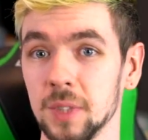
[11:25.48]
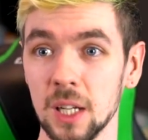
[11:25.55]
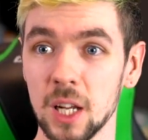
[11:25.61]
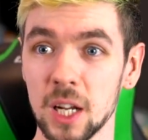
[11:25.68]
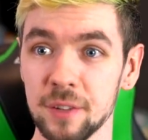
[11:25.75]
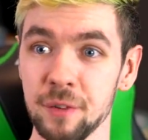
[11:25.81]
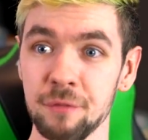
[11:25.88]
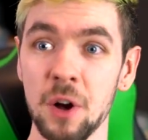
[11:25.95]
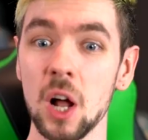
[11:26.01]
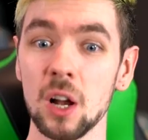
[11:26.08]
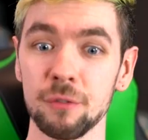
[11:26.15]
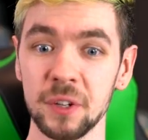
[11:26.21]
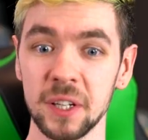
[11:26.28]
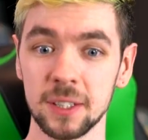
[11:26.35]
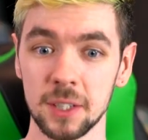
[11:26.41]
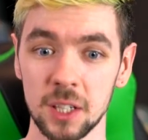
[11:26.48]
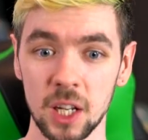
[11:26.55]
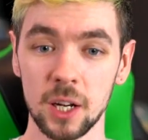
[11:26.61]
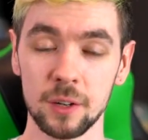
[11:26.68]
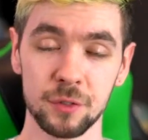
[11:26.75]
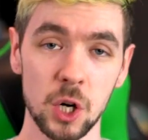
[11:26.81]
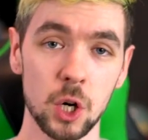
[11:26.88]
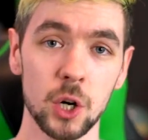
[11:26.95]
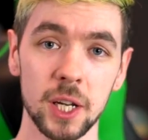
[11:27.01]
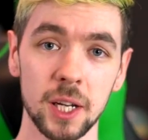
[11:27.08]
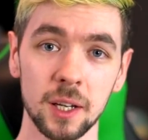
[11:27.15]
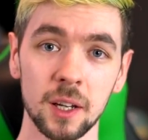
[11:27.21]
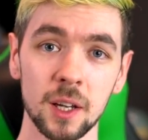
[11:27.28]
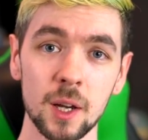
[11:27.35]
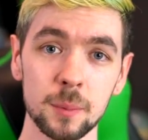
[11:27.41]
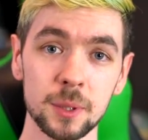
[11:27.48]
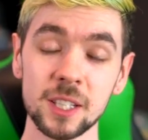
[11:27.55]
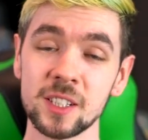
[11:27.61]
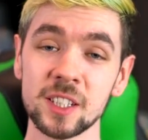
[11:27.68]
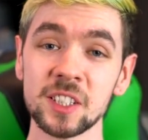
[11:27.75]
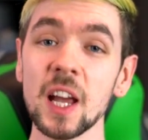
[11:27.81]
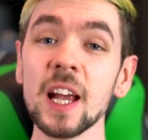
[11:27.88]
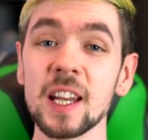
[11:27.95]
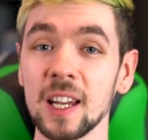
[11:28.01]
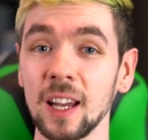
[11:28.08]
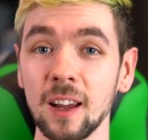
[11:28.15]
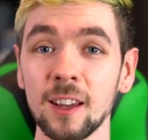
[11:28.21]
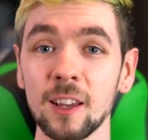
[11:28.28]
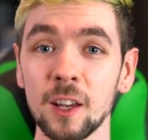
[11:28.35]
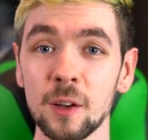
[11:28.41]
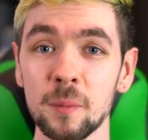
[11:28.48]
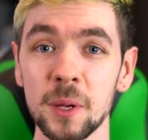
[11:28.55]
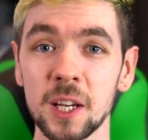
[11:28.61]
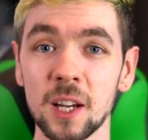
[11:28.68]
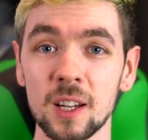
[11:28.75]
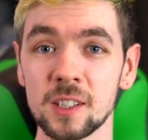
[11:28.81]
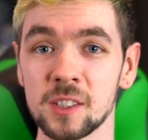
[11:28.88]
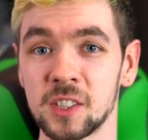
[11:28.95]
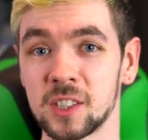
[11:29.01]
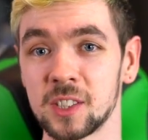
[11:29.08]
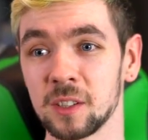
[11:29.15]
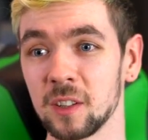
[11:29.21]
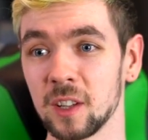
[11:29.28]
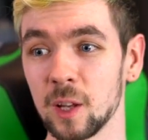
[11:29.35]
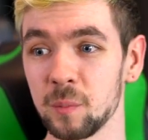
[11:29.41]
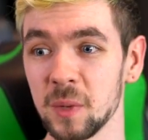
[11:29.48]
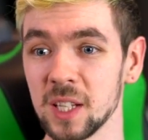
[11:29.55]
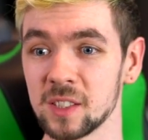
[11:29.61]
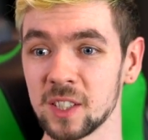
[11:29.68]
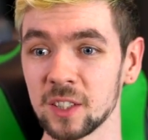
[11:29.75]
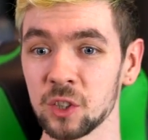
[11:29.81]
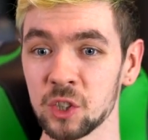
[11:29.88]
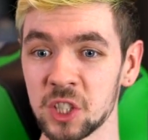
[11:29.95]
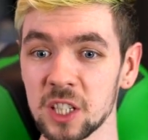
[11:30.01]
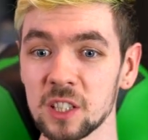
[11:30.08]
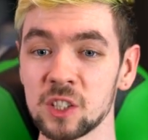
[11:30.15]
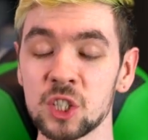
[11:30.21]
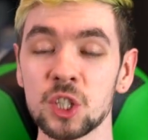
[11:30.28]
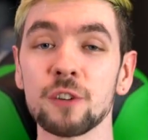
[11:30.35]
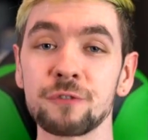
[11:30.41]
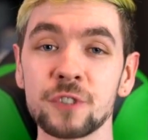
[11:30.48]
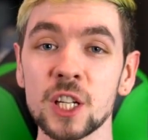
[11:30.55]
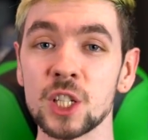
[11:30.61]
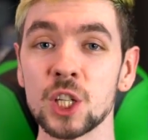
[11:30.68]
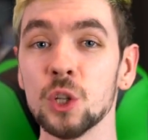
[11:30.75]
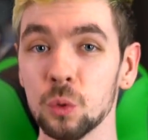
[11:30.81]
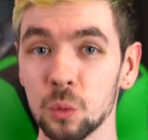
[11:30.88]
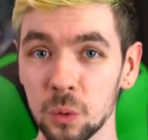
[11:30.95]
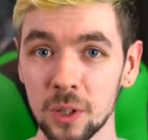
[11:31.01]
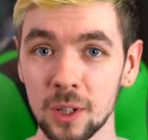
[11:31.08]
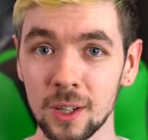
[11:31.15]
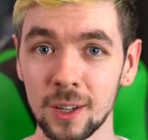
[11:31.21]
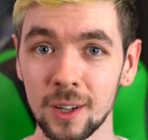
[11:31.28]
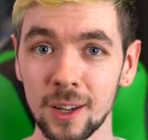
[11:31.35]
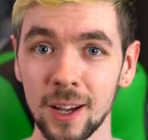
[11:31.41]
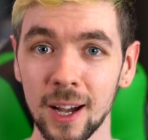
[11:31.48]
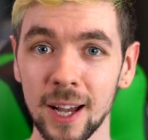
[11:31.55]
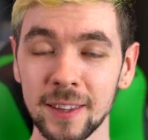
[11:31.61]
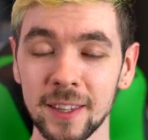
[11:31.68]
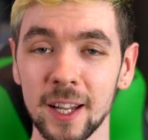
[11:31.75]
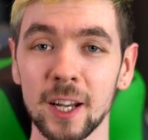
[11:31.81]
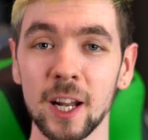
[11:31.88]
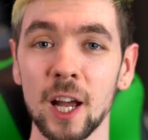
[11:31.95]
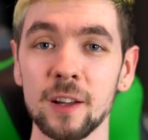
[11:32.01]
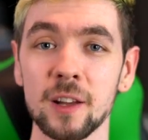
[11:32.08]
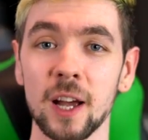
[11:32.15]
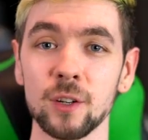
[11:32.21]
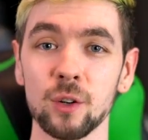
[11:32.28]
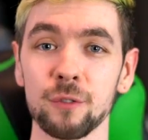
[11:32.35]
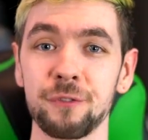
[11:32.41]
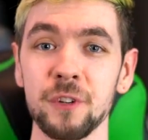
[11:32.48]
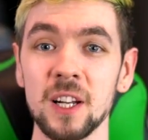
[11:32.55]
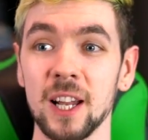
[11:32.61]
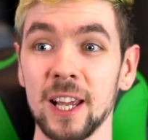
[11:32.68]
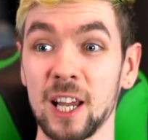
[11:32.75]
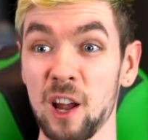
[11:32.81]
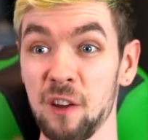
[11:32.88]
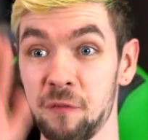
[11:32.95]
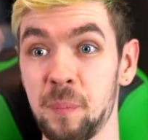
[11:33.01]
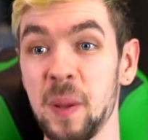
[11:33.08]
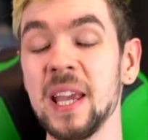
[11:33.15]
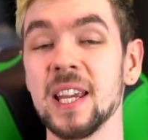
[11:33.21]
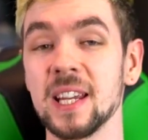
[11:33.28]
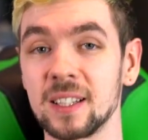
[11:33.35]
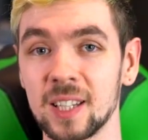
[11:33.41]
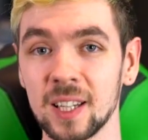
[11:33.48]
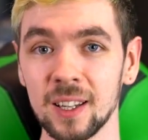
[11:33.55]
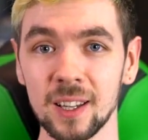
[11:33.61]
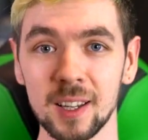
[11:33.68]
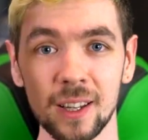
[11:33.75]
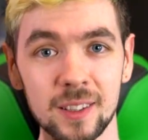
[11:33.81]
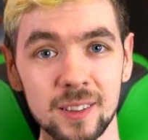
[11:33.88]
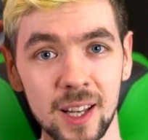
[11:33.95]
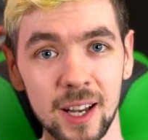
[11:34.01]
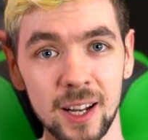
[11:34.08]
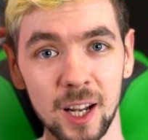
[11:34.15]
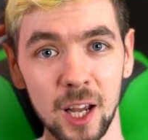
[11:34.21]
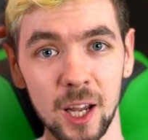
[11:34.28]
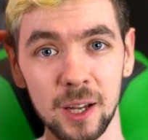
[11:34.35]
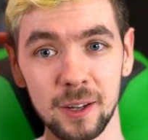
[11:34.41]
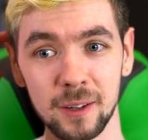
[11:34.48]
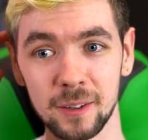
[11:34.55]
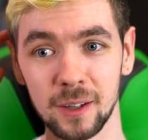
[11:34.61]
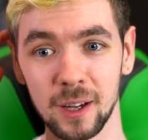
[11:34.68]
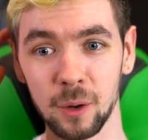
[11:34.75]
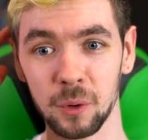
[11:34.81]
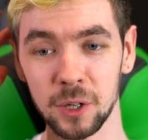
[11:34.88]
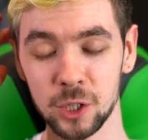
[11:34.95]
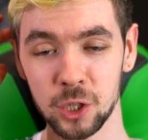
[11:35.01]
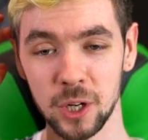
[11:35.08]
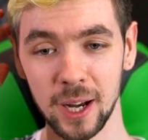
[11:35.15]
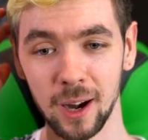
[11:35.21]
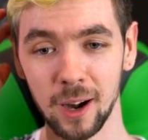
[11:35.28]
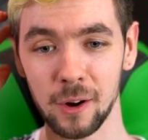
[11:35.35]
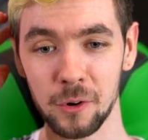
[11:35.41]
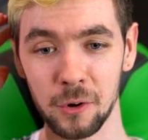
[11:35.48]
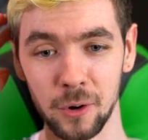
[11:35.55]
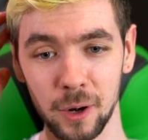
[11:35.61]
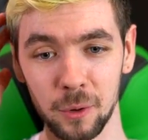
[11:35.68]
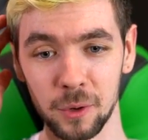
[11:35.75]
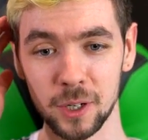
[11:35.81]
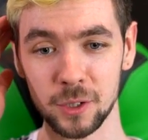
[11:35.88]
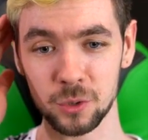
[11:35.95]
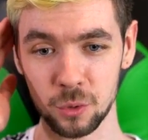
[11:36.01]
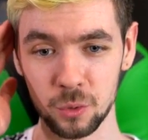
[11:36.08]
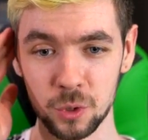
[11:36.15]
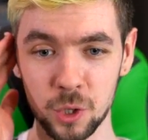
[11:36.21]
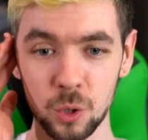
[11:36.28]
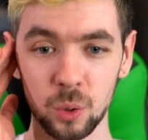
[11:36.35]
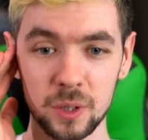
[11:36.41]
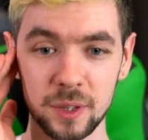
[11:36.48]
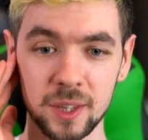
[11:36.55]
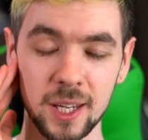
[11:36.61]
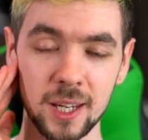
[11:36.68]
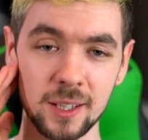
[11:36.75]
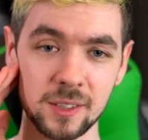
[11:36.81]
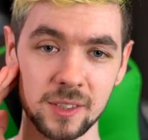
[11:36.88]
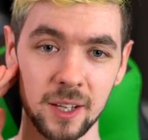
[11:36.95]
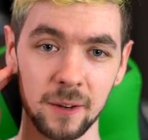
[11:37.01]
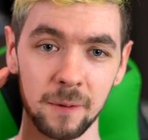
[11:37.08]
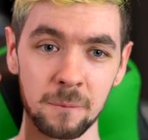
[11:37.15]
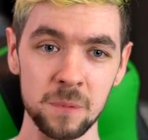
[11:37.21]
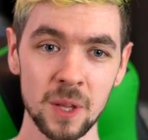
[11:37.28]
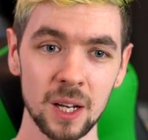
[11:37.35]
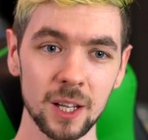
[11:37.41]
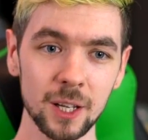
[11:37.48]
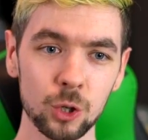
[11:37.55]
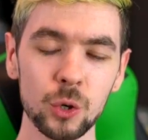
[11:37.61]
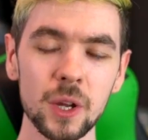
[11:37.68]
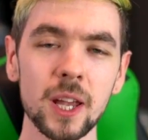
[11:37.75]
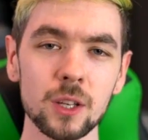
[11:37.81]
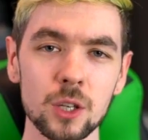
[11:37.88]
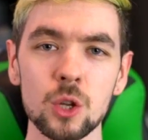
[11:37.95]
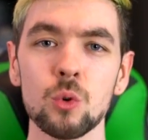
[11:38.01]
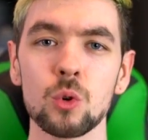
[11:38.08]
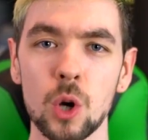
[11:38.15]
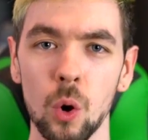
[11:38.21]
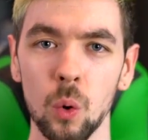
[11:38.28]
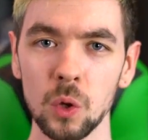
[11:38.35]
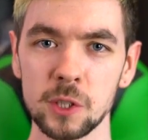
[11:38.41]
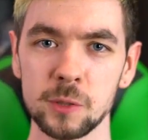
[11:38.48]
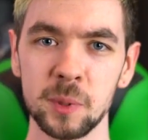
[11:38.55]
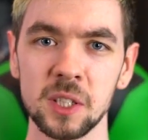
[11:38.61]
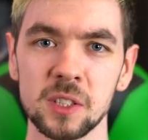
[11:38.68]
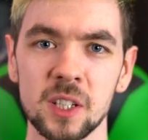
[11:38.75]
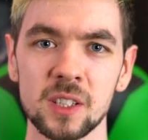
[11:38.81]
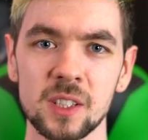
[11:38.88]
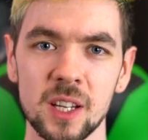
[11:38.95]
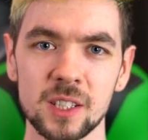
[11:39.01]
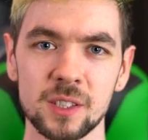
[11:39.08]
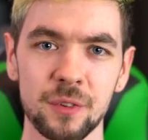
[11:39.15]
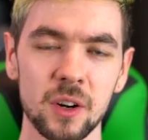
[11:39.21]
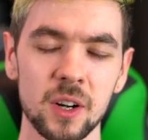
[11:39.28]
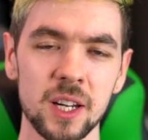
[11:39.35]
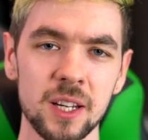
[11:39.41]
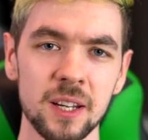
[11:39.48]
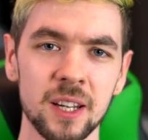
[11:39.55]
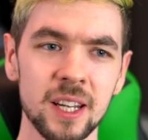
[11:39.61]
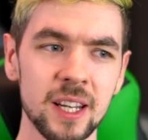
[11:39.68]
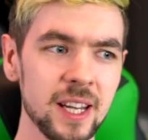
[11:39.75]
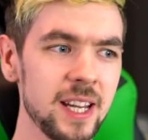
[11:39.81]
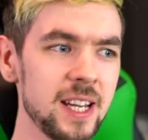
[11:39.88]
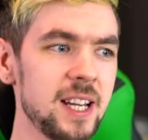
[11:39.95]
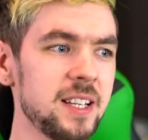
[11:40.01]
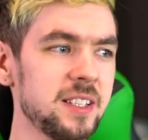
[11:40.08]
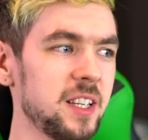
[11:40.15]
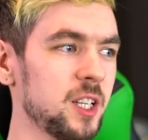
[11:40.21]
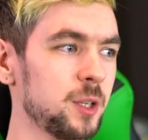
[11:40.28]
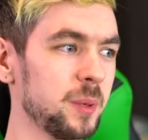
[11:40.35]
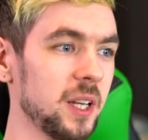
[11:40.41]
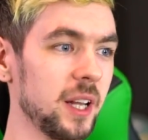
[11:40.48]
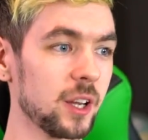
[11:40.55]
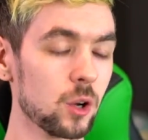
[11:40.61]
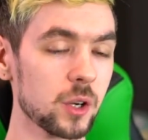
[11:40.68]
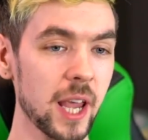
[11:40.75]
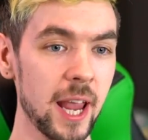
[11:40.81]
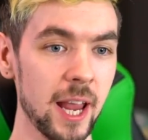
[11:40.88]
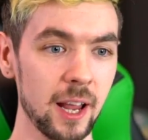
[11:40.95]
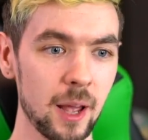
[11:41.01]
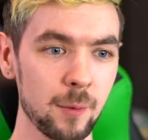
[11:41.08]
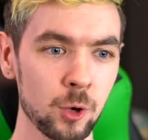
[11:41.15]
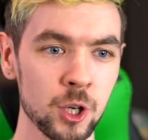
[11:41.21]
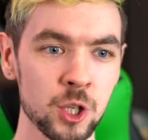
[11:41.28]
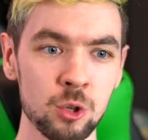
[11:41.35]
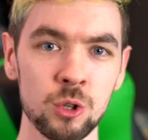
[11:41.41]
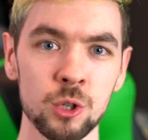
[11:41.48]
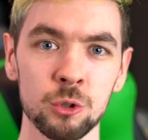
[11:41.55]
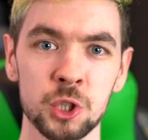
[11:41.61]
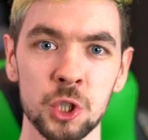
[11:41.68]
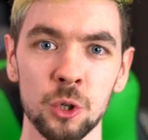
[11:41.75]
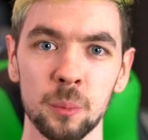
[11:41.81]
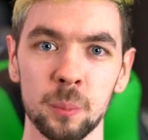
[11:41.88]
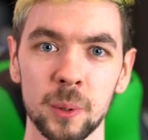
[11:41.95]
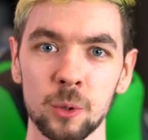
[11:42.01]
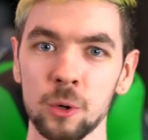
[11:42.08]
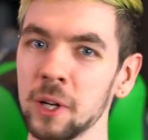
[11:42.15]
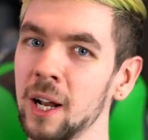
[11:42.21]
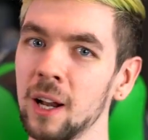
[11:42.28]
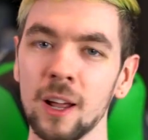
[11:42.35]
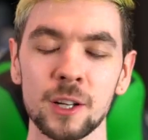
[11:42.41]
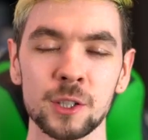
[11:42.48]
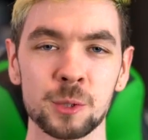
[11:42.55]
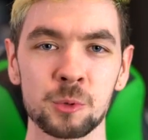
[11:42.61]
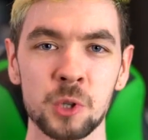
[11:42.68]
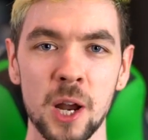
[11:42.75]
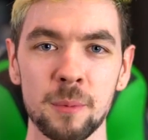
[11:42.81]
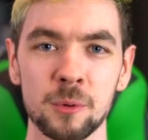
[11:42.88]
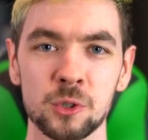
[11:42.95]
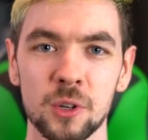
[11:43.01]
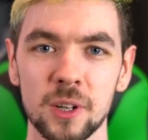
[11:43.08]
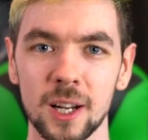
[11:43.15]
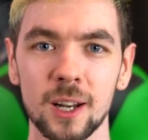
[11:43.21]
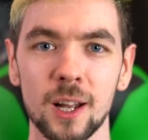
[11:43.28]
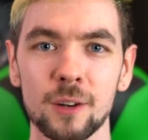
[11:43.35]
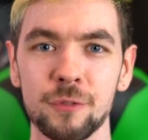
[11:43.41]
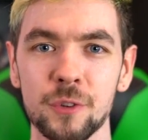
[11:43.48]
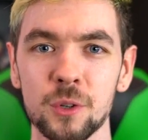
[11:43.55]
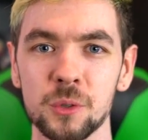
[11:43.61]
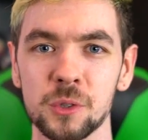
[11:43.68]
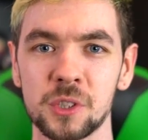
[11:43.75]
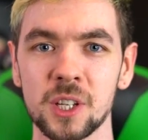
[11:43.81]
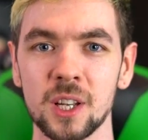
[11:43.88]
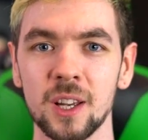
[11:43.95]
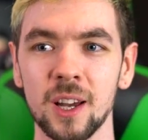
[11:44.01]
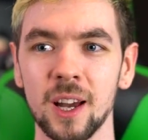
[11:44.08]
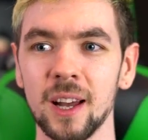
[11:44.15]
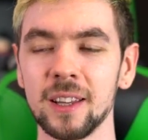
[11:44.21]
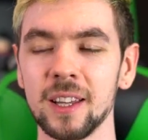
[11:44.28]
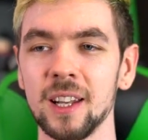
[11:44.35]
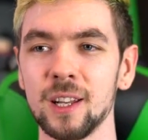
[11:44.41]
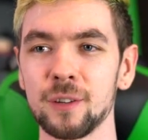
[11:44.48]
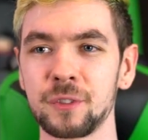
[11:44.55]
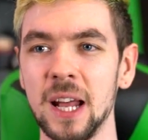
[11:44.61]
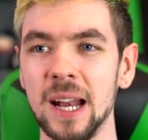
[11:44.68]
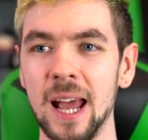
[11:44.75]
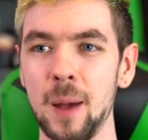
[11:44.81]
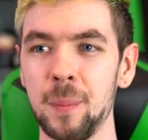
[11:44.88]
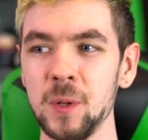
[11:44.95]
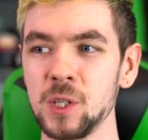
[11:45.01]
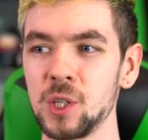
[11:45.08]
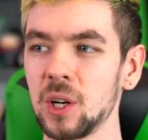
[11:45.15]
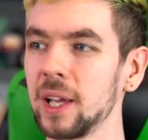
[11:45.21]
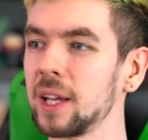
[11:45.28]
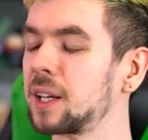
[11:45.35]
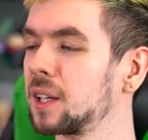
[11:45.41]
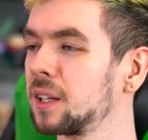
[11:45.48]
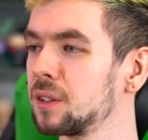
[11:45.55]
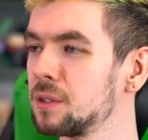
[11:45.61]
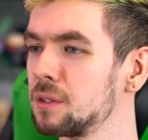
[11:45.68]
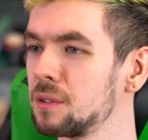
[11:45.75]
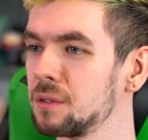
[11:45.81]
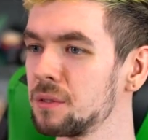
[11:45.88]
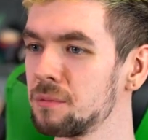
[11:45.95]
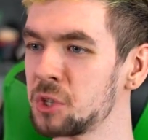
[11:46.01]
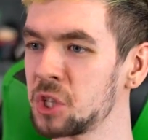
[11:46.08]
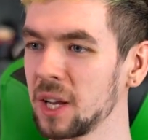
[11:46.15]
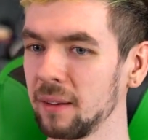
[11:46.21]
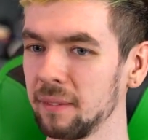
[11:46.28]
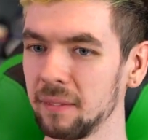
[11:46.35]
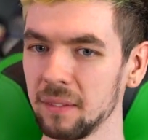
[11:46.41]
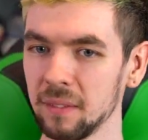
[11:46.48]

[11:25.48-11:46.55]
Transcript: a lot of evolving and a lot of learning, but that's exciting because it means that there's still stuff to do and that I, I don't feel like I've peaked, that I, I want to try harder and I want to do cool things and like create new goals because it, it's very easy to be like, okay, I'm going to do YouTube. I'm going to get a lot of subscribers, going to get a lot of views. And then if that happens, you're like, shit,